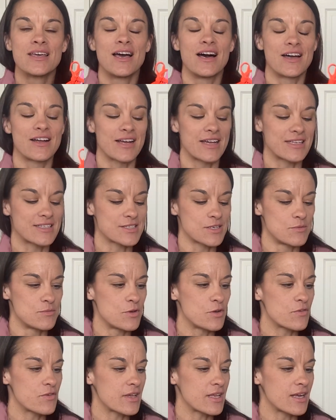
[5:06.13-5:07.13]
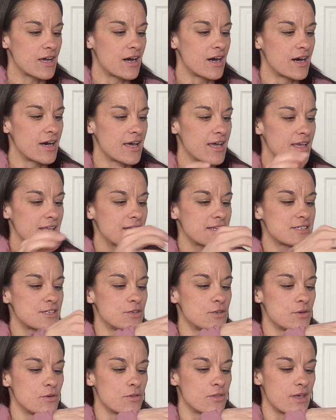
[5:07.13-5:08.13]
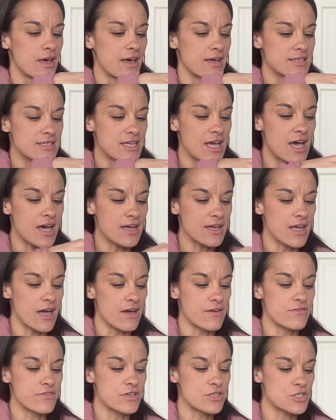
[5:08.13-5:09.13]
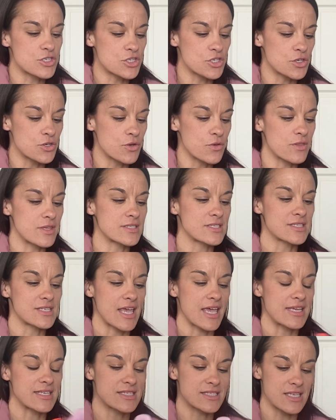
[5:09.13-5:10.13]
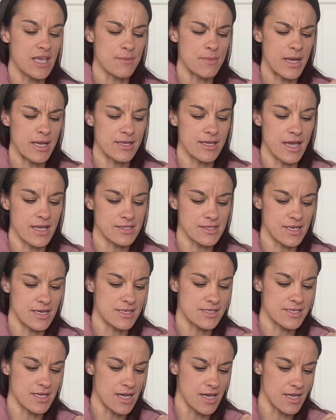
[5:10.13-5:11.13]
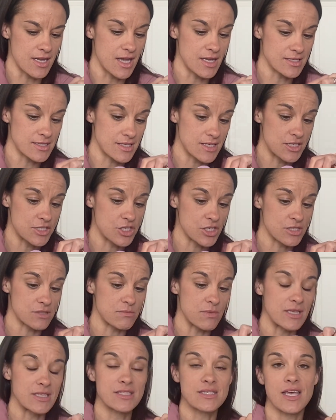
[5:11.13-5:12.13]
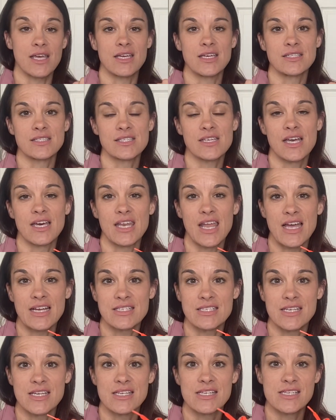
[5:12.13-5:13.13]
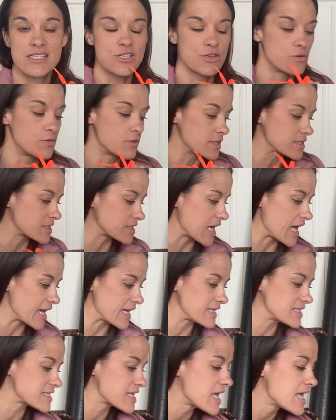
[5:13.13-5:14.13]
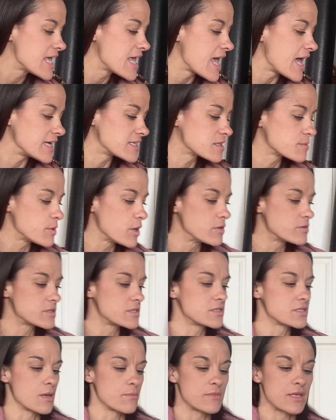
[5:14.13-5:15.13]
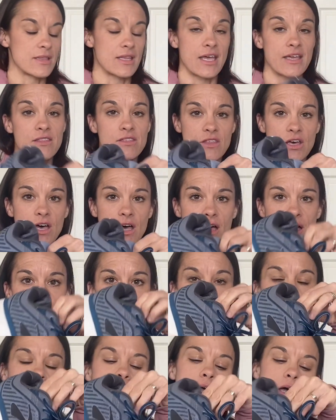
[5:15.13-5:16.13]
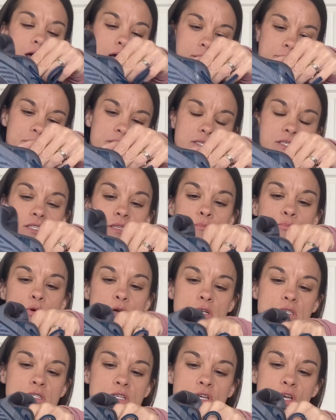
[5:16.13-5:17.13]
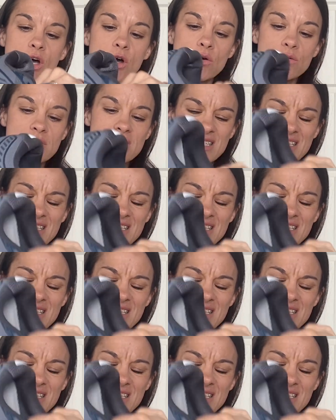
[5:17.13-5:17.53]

All right, so moving on to the tongue of the shoe. This is a semi-gusseted tongue. Gusseted just means that it's connected to the sides, as opposed to something like the, this is the Brooks Ghost.